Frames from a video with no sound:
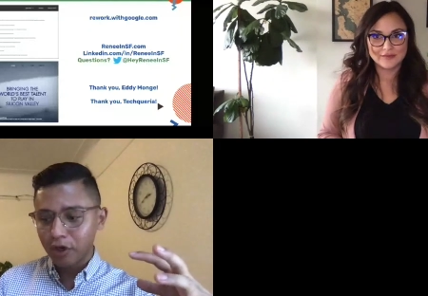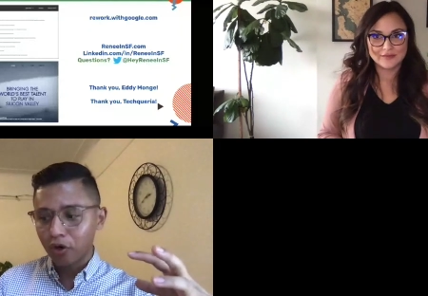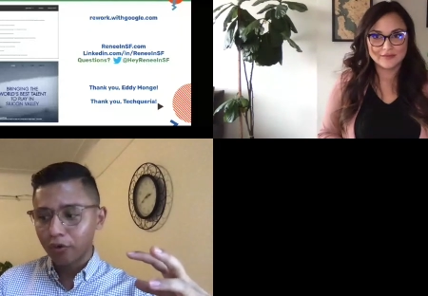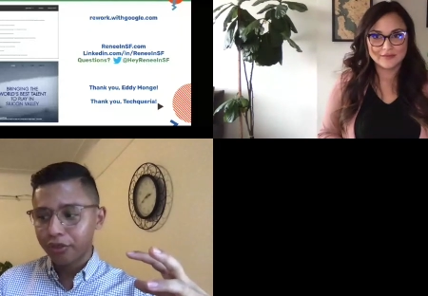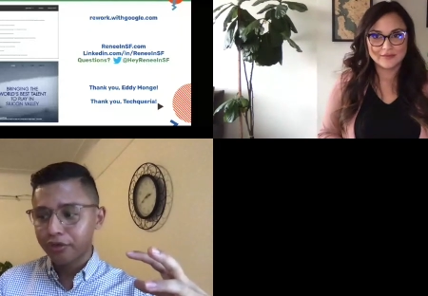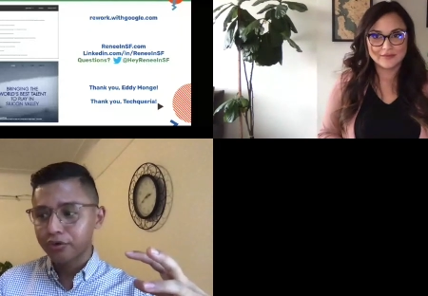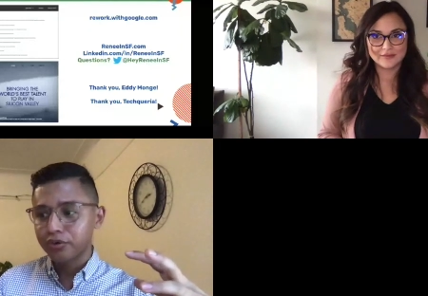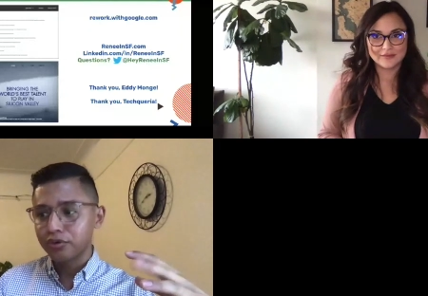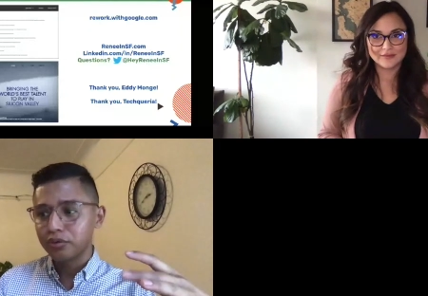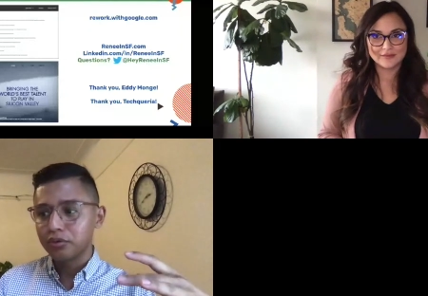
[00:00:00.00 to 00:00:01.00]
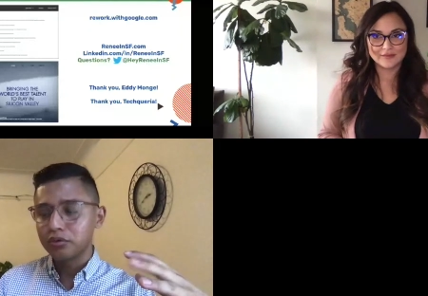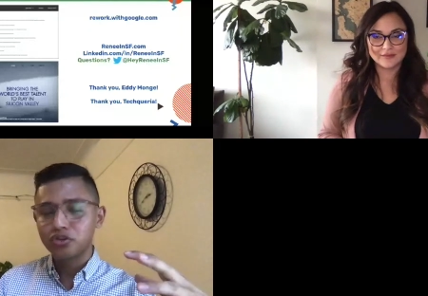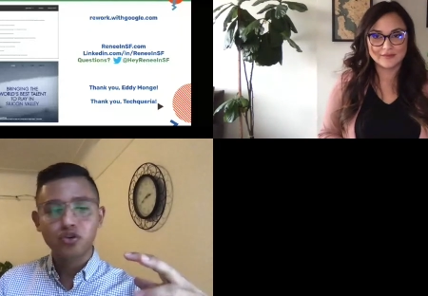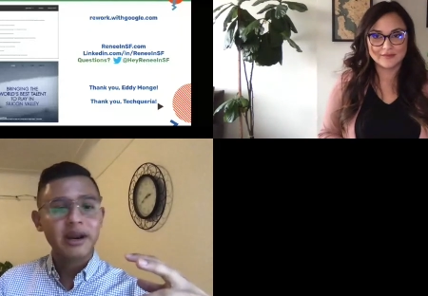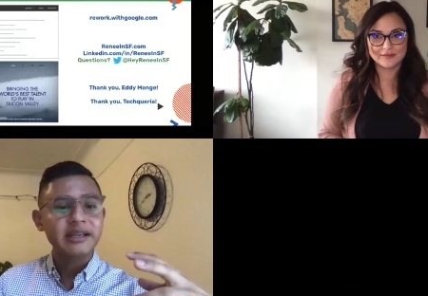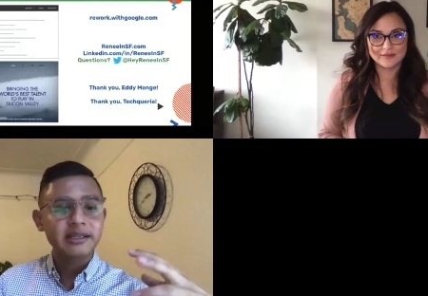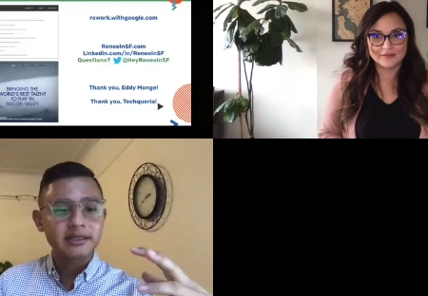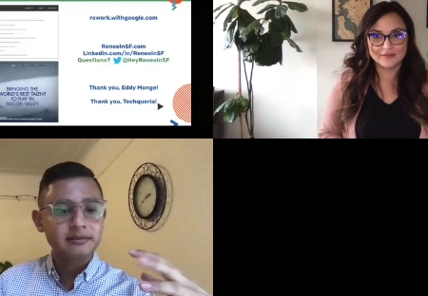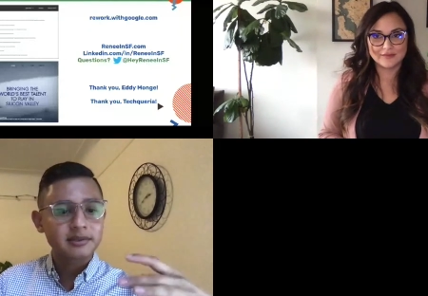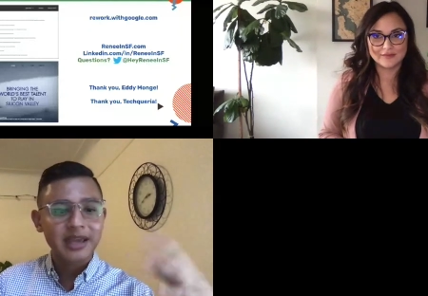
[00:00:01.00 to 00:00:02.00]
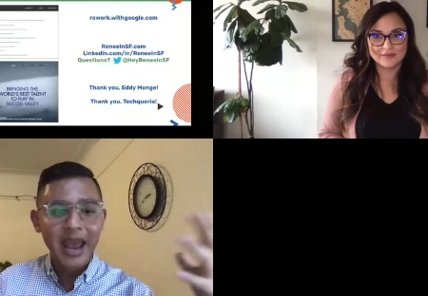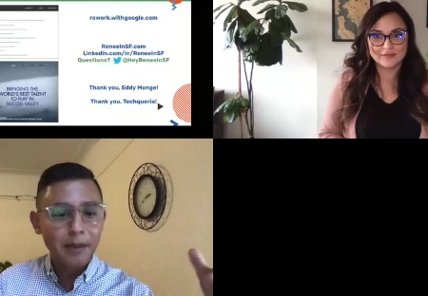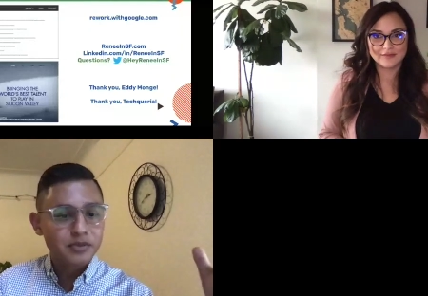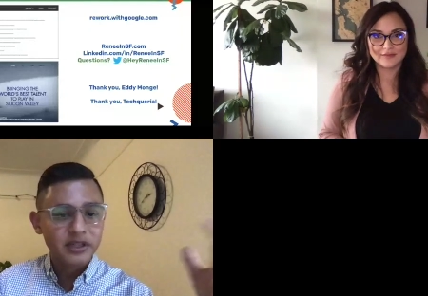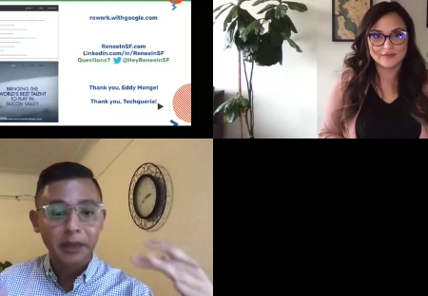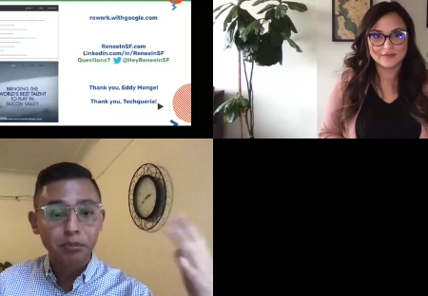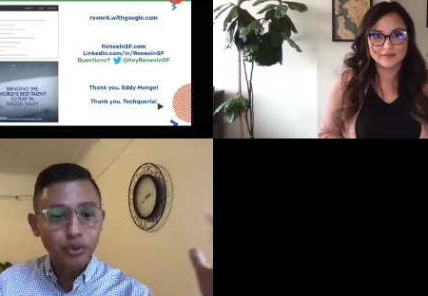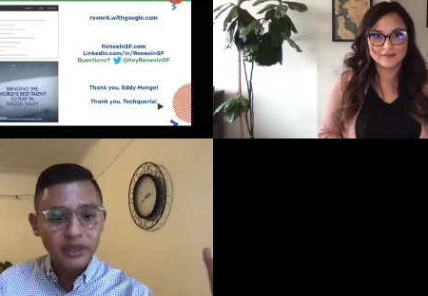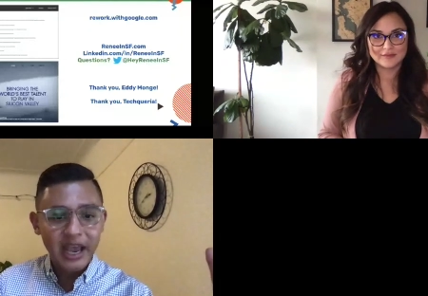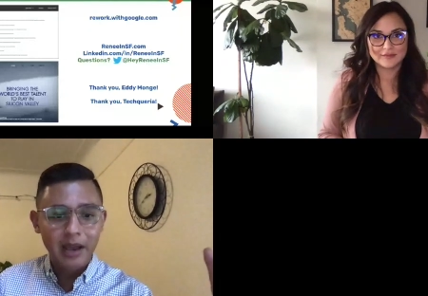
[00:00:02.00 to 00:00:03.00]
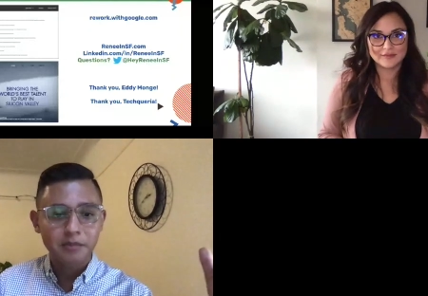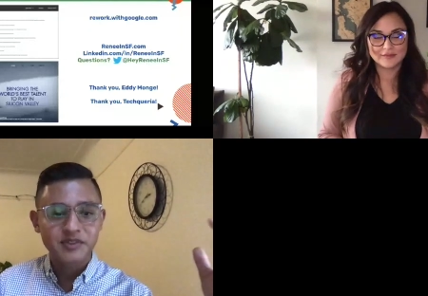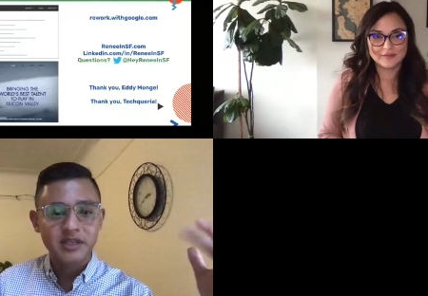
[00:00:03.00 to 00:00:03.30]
Speaker 1: go through training camps like boot camps.